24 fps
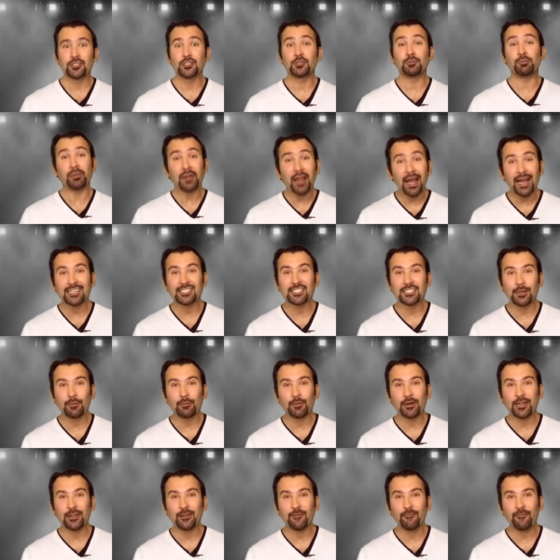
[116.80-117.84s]
splash
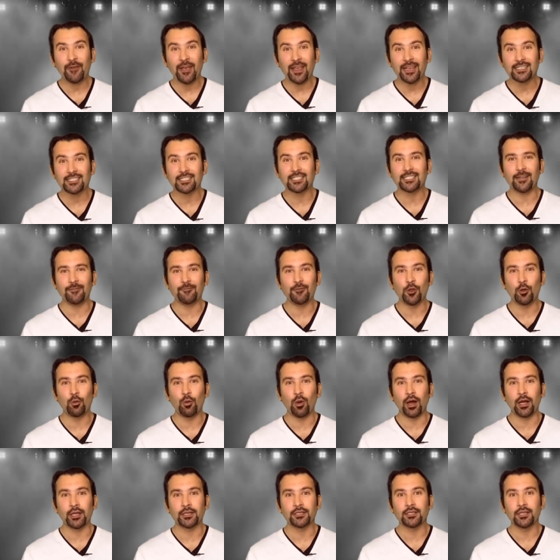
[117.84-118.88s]
someone in the face if you
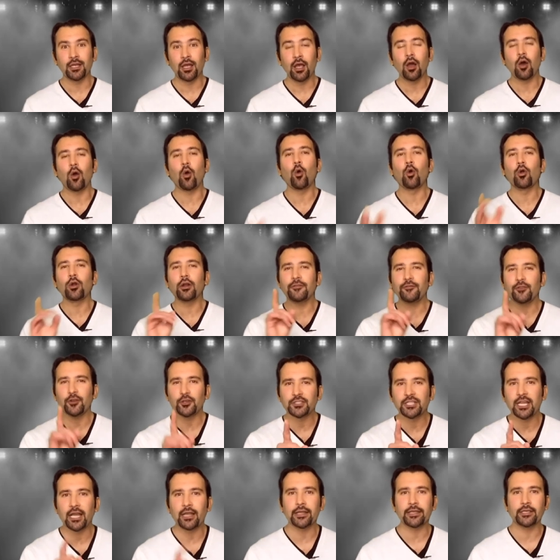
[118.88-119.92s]
want. Or if you're
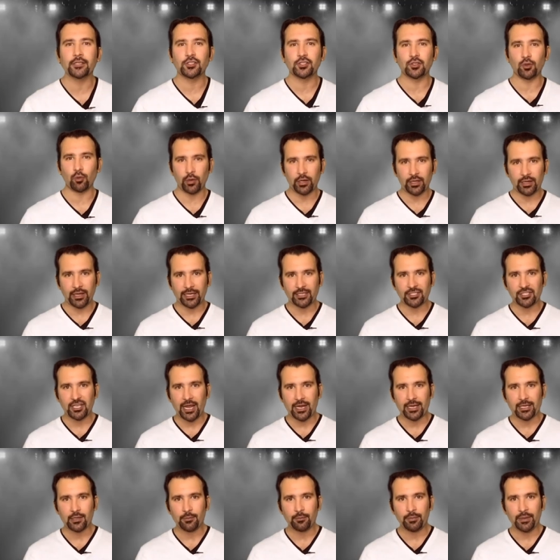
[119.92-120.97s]
telling a story like
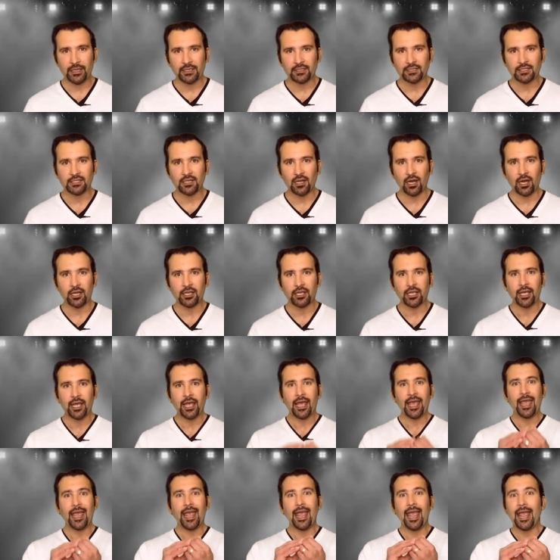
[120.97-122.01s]
Jack and the Beanstalk,
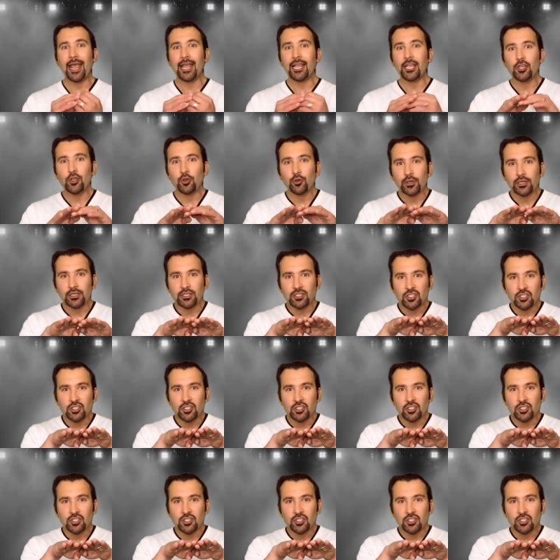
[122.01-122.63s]
you can